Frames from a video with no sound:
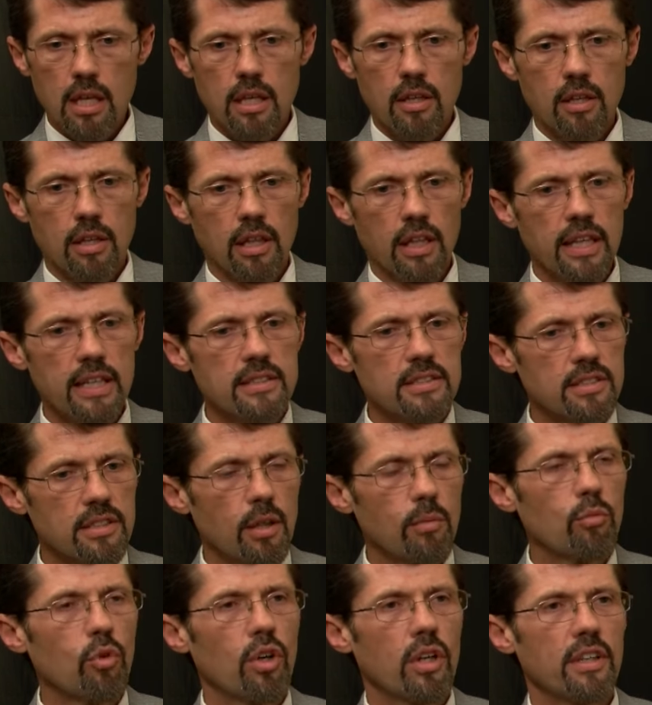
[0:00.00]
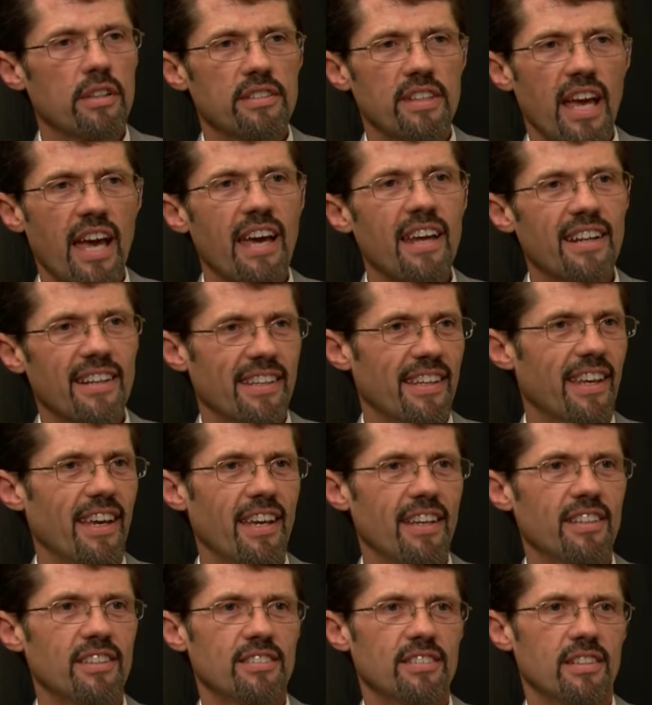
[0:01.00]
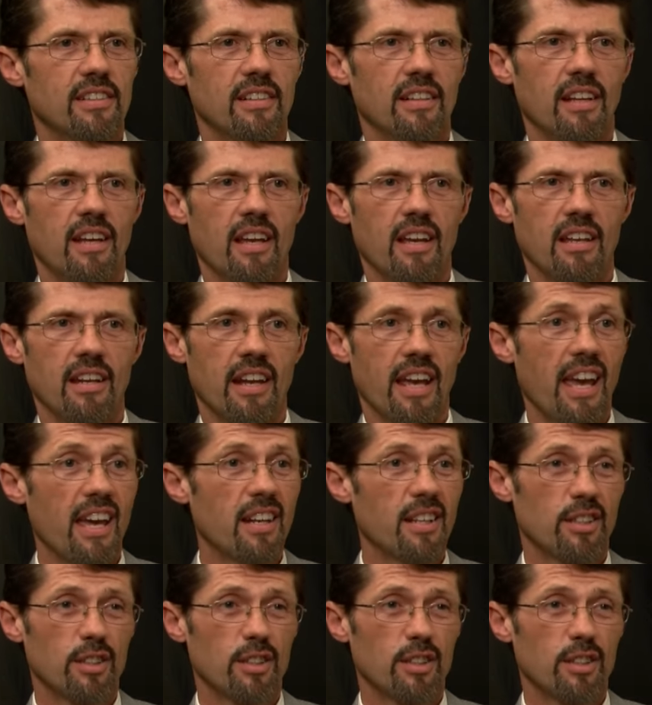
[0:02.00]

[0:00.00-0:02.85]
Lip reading: Unless someone has had a case and had